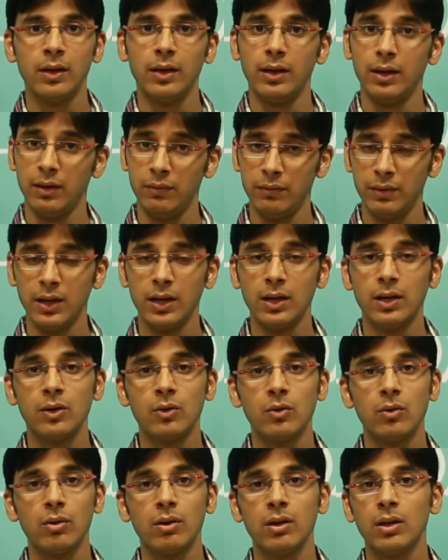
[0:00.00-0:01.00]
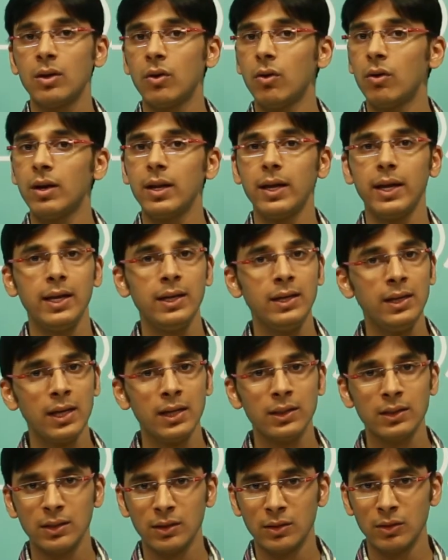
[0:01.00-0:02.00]
AVR controller or any
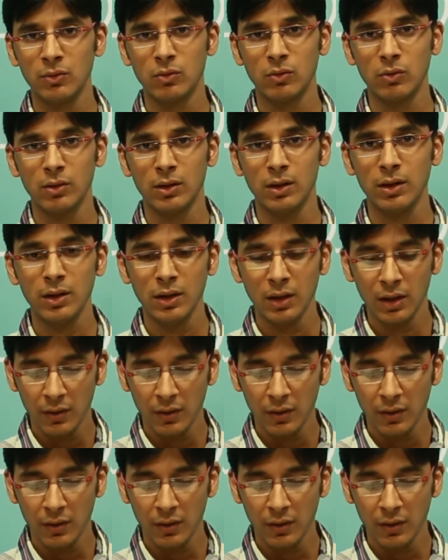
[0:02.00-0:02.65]
other controller,